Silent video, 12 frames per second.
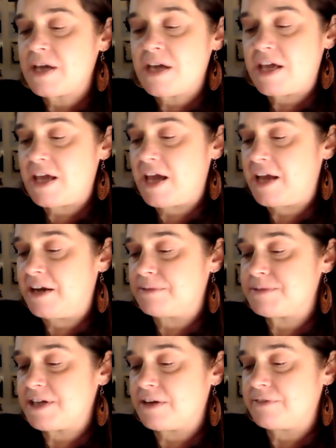He hated
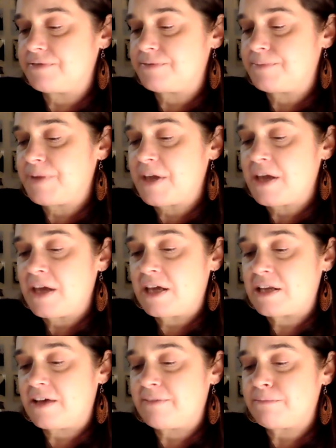himself. He
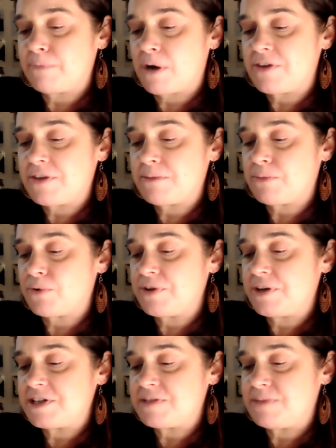had loved Martha more
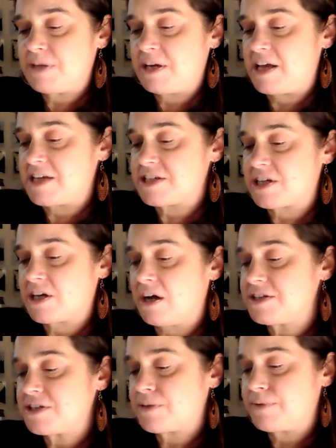than his men, and as a
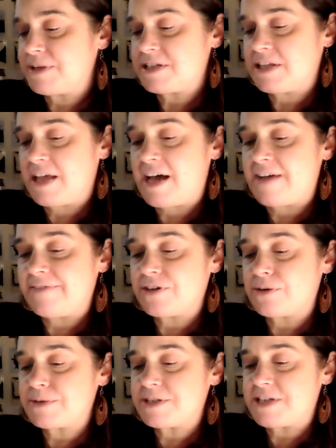consequence,
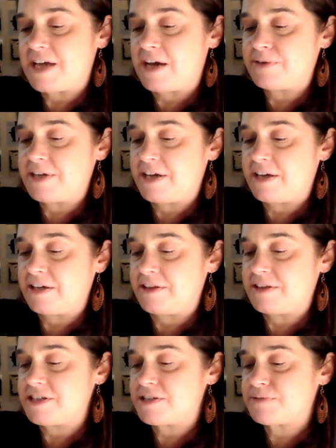Lavender was now dead, and
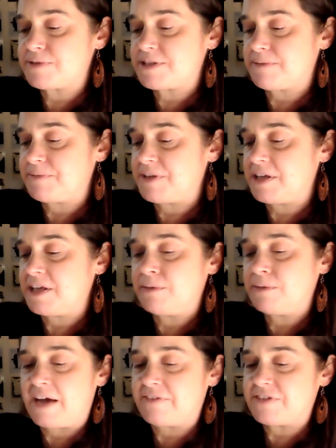this was something he
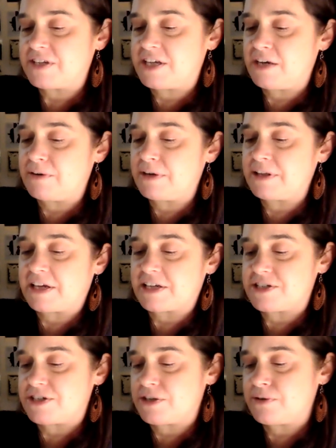would have to carry like a
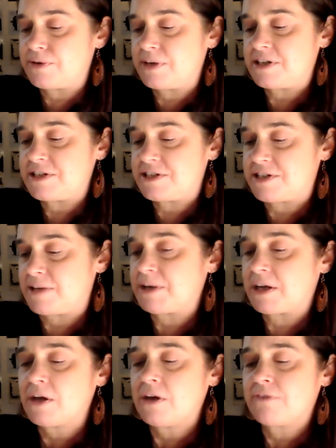stone in his stomach
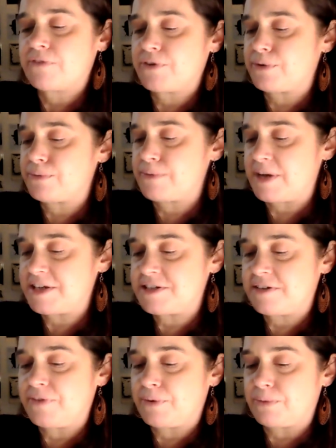for the rest
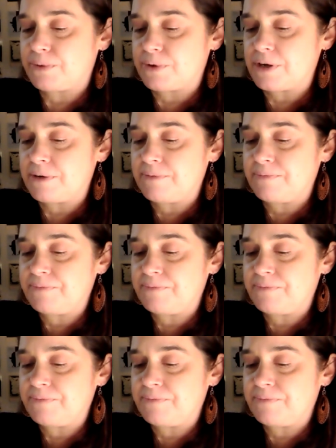of the war.